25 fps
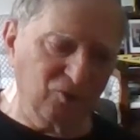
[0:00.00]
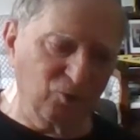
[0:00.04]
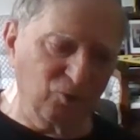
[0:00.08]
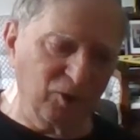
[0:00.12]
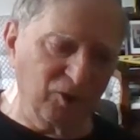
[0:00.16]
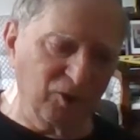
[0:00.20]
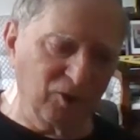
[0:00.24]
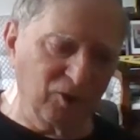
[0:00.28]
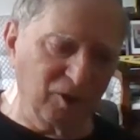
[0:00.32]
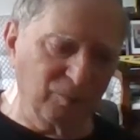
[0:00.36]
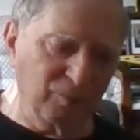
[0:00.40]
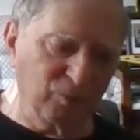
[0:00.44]

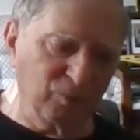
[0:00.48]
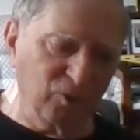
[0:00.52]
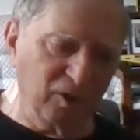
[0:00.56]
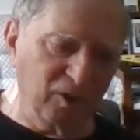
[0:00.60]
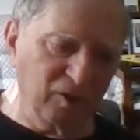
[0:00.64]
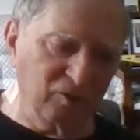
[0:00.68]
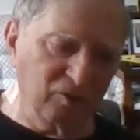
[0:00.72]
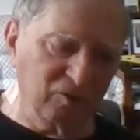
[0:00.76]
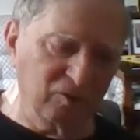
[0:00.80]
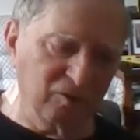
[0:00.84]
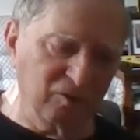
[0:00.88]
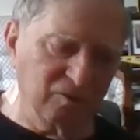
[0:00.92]
rate
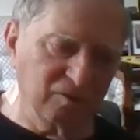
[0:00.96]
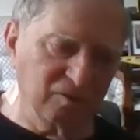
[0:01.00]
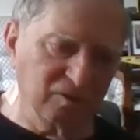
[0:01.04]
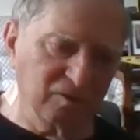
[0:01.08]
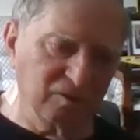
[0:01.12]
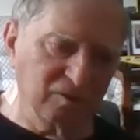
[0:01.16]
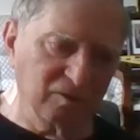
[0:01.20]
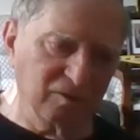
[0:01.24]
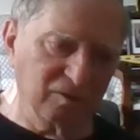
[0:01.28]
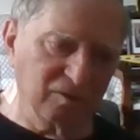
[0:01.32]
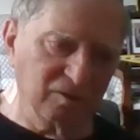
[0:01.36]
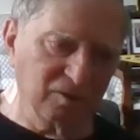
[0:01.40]
operator
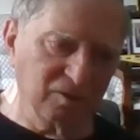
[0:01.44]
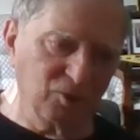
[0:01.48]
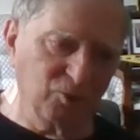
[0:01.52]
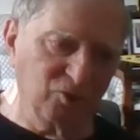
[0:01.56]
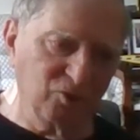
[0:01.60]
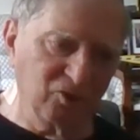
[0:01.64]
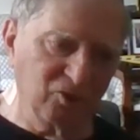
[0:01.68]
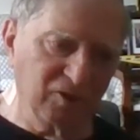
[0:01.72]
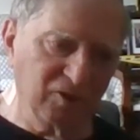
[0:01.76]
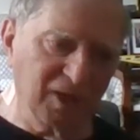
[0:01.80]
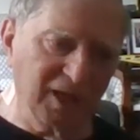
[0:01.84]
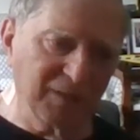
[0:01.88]
who
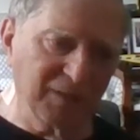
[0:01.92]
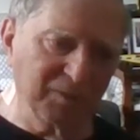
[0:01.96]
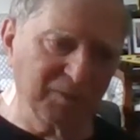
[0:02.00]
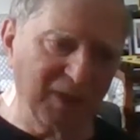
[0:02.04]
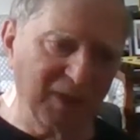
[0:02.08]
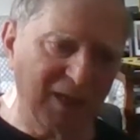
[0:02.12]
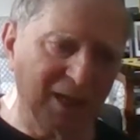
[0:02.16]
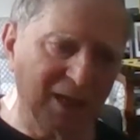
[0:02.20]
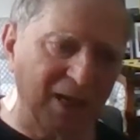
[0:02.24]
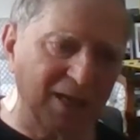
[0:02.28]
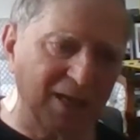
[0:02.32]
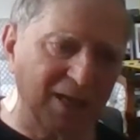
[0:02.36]
was standing
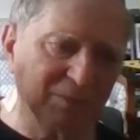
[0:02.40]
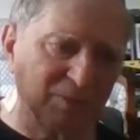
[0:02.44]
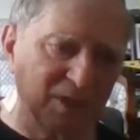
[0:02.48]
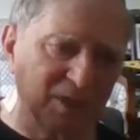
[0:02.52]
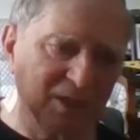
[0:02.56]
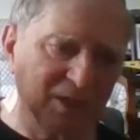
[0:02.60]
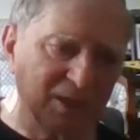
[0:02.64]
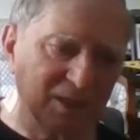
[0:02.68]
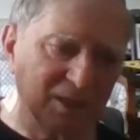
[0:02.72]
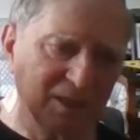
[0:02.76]
behind me.